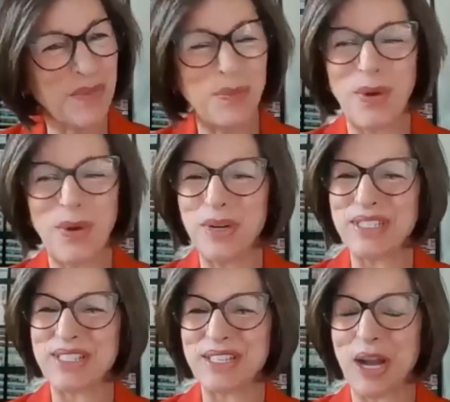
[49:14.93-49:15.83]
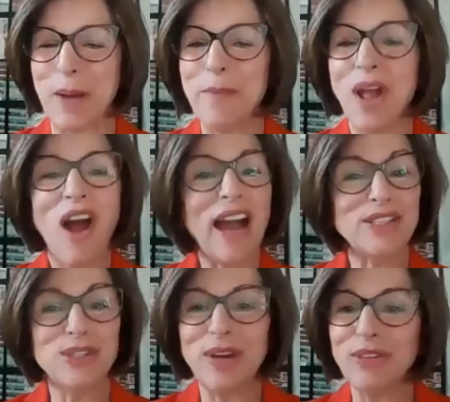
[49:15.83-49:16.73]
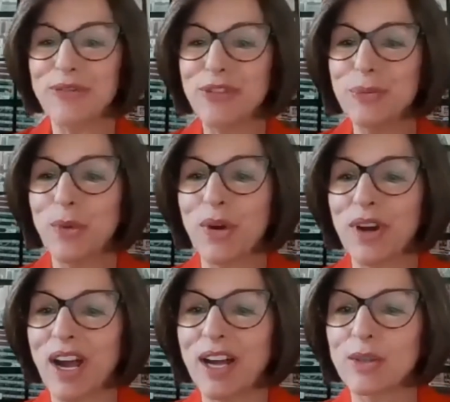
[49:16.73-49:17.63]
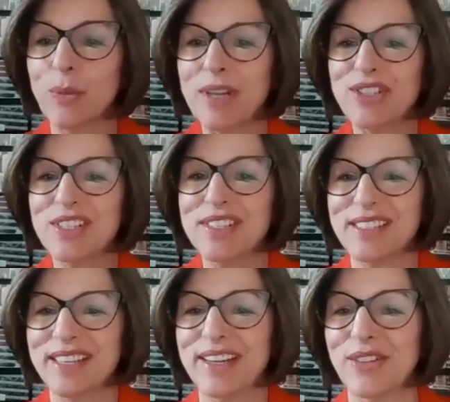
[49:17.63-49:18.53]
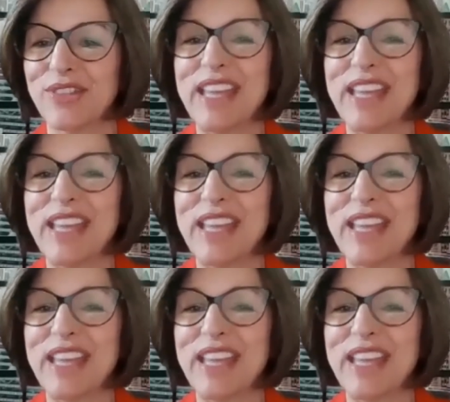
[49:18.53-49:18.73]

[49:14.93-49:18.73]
what's to come. I do have a few more questions in here.